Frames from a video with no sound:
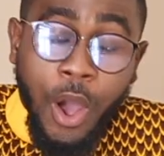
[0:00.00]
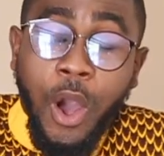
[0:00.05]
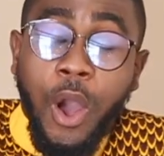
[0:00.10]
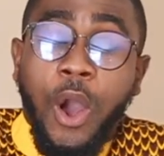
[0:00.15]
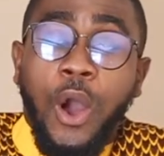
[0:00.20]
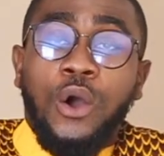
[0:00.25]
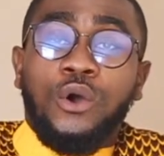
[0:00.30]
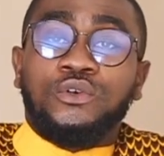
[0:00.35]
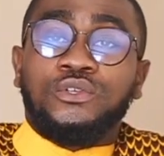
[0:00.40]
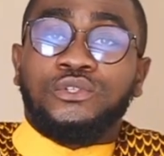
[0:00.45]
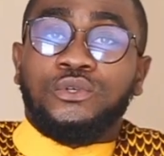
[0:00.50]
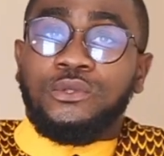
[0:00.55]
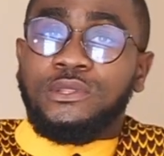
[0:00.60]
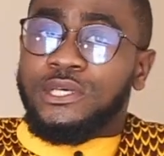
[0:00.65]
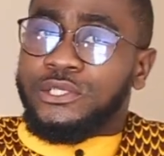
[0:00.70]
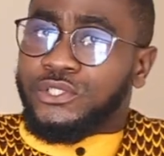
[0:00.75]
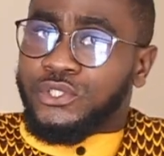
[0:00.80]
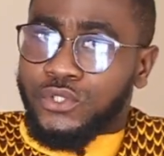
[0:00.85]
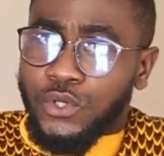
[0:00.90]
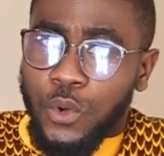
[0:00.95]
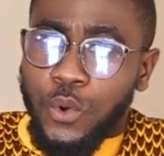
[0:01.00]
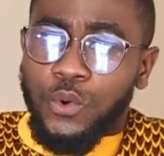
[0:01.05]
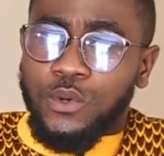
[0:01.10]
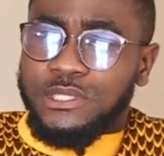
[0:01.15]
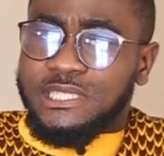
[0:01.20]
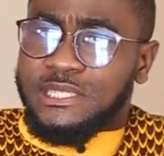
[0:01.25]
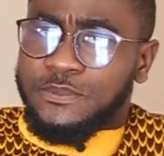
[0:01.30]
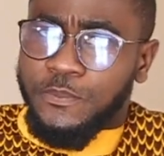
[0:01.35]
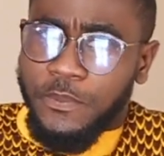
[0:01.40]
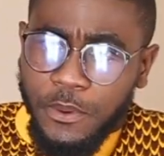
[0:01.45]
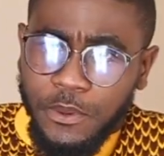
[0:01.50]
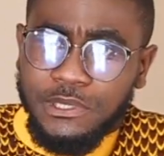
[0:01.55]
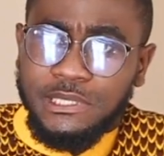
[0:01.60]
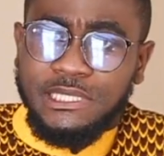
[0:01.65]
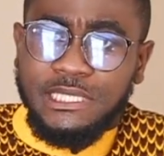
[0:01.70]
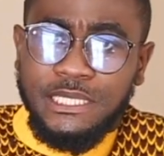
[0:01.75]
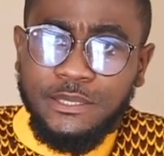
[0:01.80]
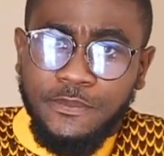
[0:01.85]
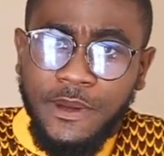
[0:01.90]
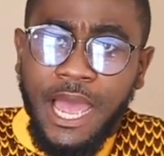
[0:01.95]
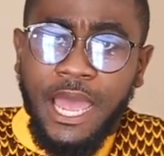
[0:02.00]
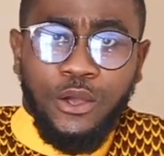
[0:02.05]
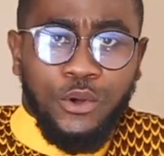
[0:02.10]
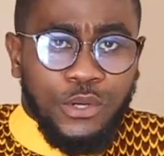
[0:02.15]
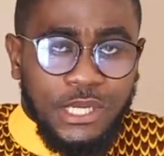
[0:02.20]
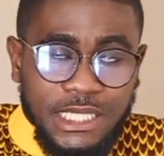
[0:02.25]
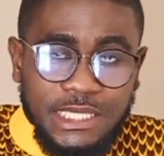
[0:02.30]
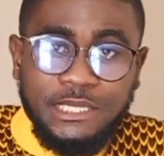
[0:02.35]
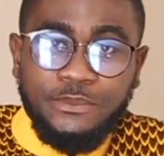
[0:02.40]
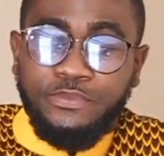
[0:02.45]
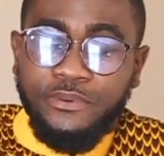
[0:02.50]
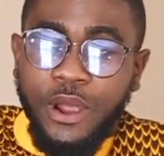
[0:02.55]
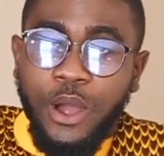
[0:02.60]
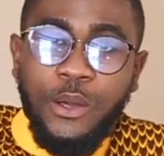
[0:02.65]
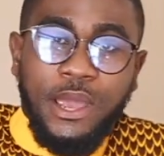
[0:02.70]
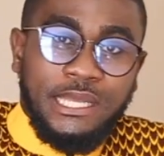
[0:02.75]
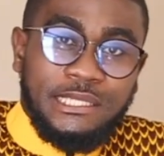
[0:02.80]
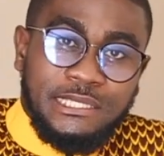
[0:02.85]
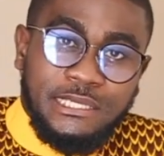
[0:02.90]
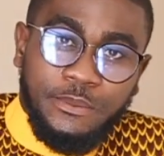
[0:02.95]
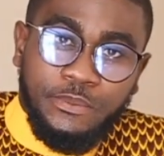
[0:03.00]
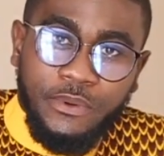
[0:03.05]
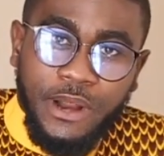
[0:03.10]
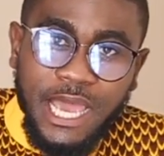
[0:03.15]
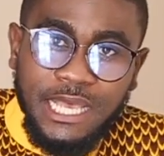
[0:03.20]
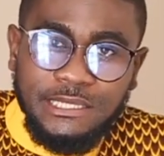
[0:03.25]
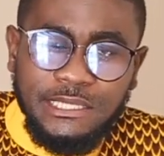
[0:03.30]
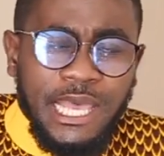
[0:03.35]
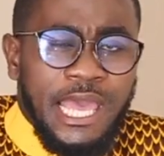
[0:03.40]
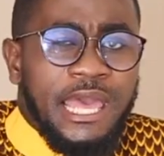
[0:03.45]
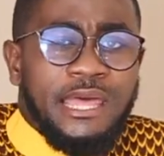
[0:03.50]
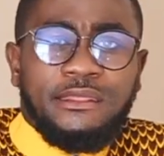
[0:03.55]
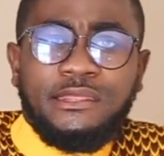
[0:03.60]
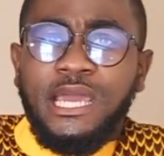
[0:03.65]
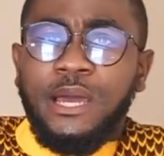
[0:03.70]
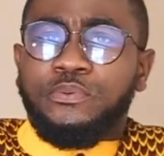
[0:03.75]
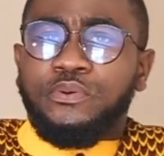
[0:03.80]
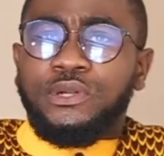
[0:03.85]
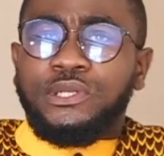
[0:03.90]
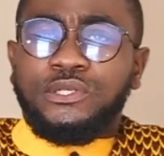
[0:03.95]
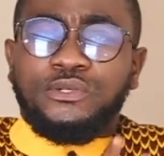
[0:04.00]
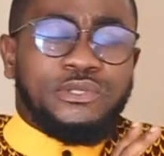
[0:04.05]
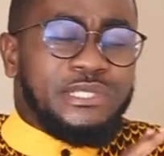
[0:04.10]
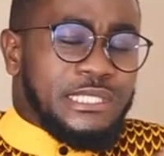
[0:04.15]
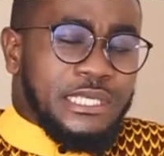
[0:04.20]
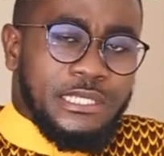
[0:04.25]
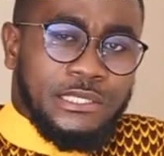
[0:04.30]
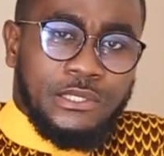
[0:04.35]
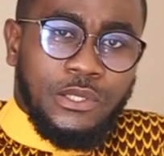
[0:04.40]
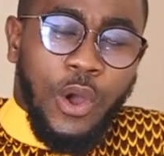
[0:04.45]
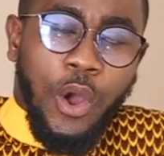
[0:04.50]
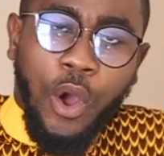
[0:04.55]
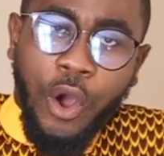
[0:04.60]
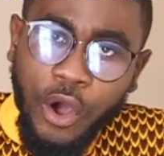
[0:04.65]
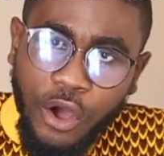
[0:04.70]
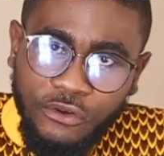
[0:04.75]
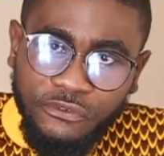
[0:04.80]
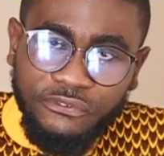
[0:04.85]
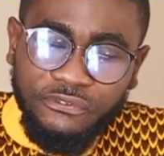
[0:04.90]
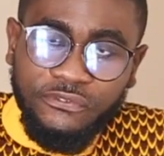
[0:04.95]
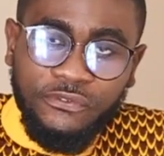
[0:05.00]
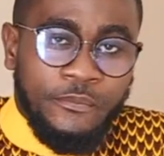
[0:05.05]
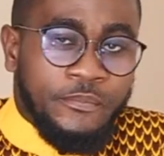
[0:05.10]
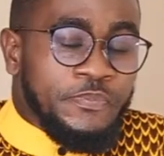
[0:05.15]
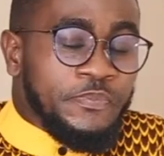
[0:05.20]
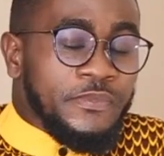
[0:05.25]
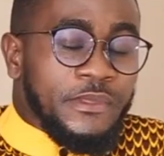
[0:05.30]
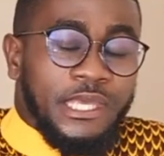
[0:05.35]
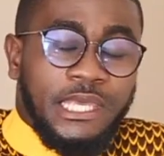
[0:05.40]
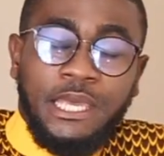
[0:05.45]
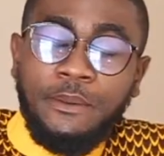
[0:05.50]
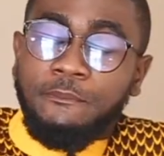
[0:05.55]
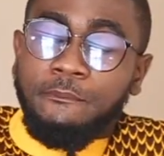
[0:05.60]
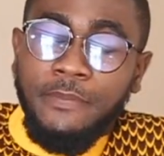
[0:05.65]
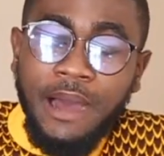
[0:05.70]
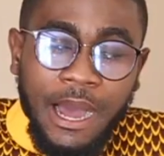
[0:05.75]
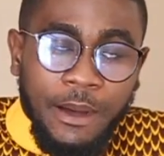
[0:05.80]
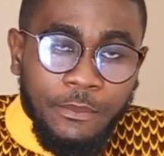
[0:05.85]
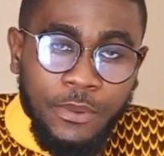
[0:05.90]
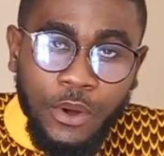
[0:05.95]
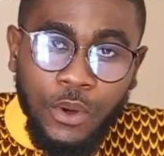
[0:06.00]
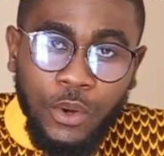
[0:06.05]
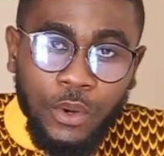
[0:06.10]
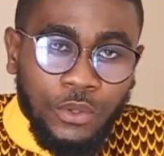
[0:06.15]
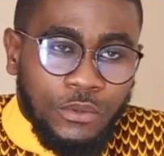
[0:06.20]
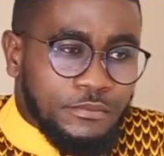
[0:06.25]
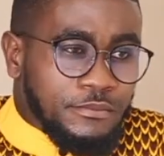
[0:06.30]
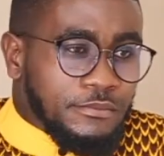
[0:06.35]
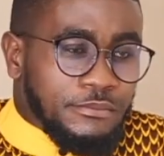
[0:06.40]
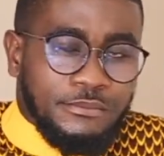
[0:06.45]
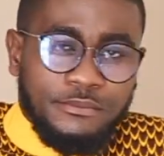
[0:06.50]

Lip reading: Also, the show is sponsored by Ogidi Brown Enterprise. They are producers of Kimabo.